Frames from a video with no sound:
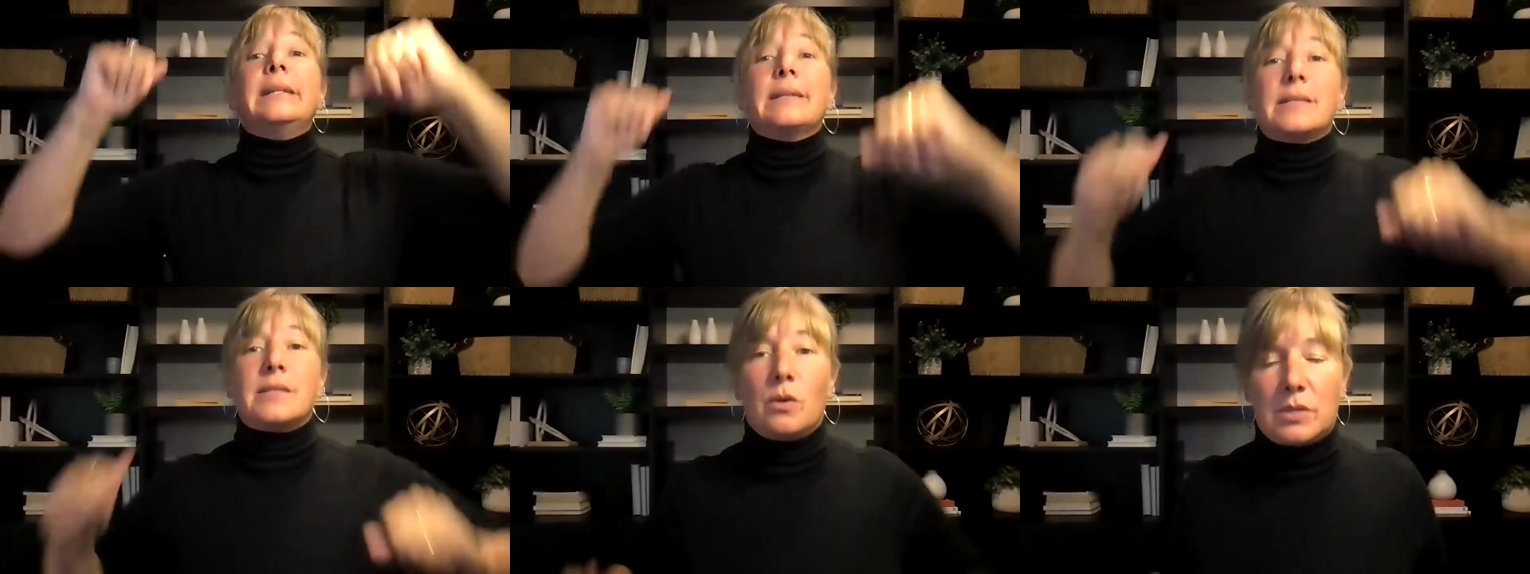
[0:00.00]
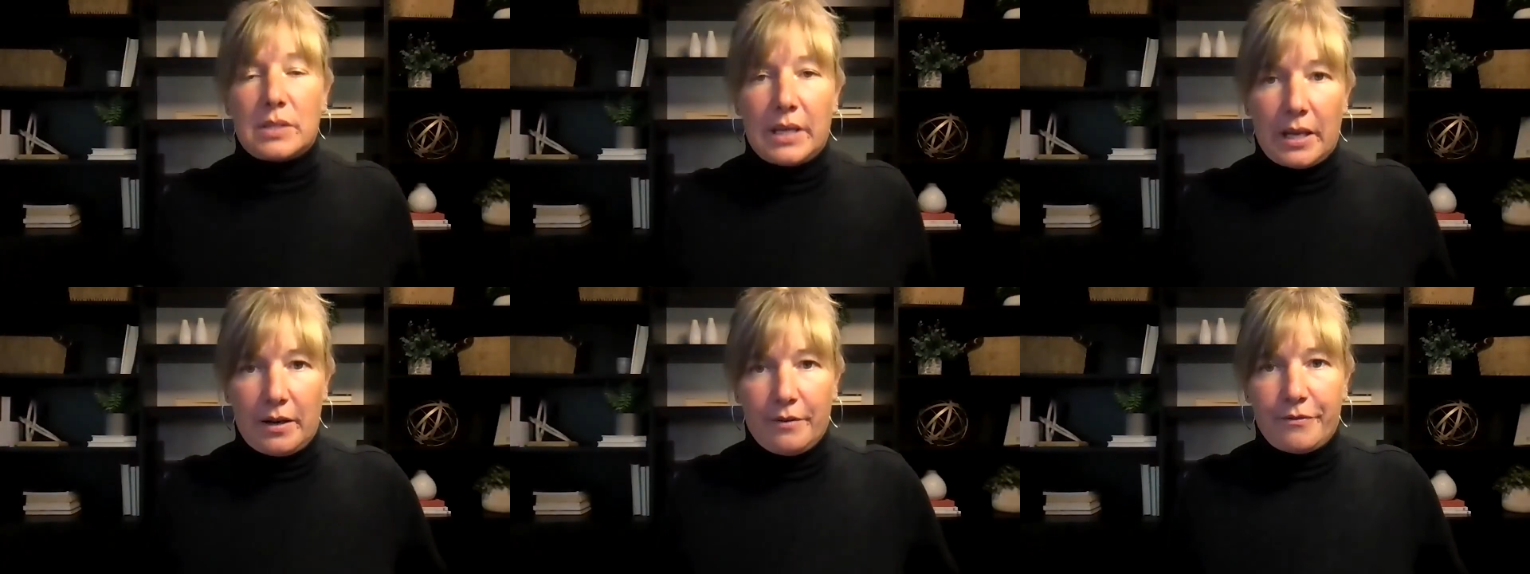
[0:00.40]

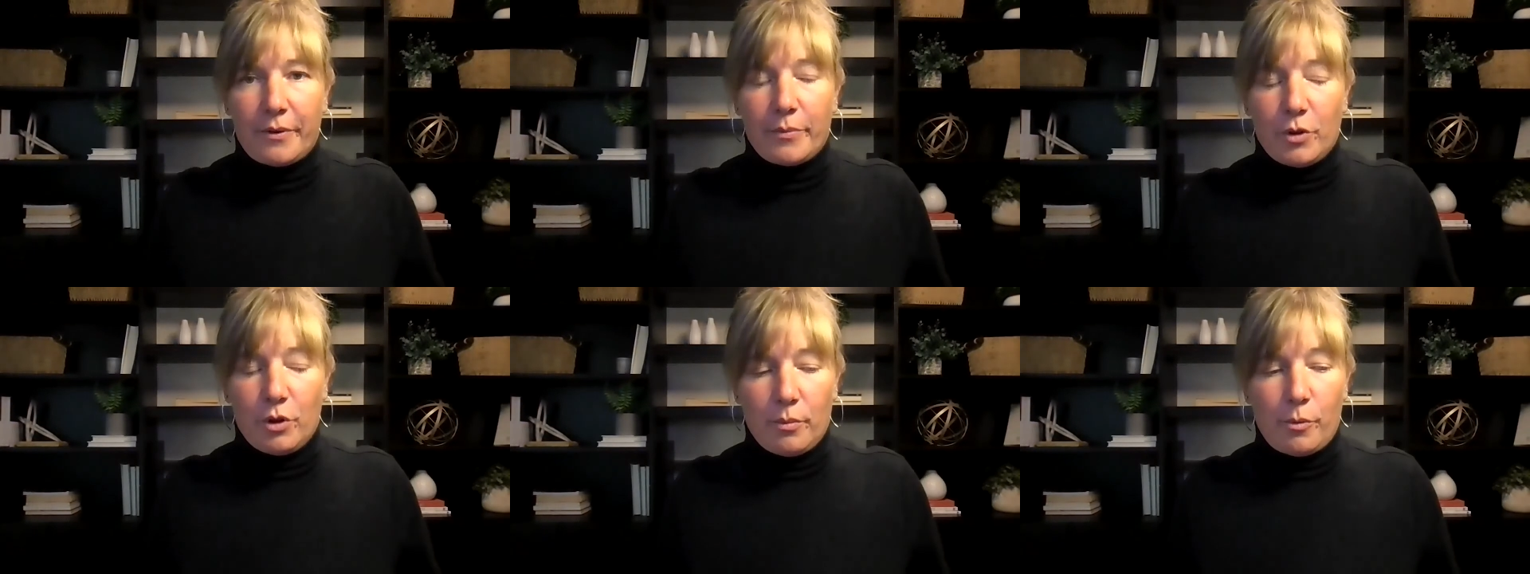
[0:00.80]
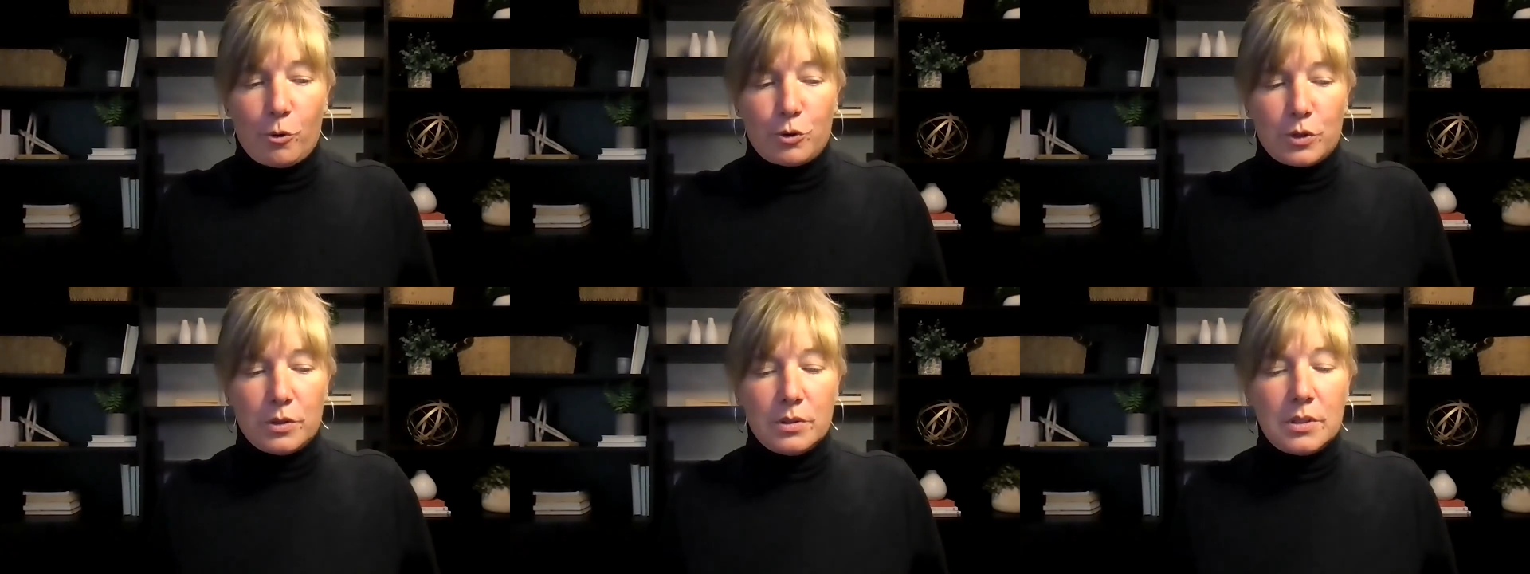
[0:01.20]
dissociated from their
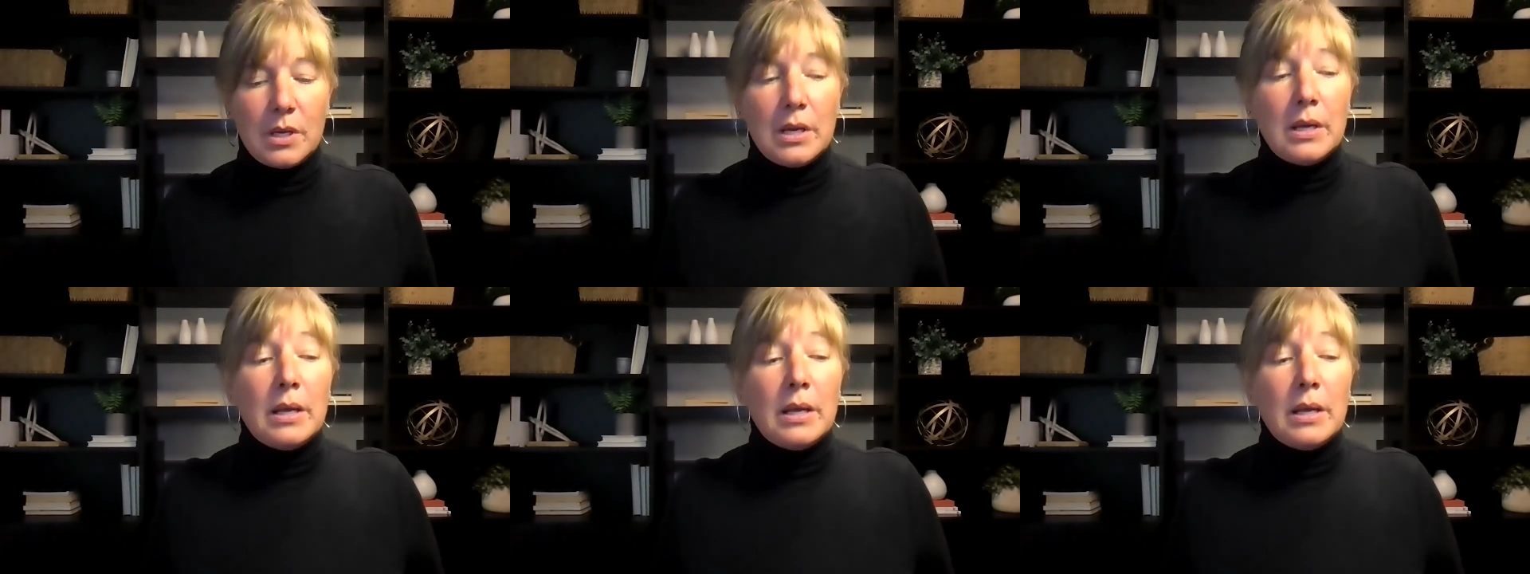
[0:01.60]
emotions.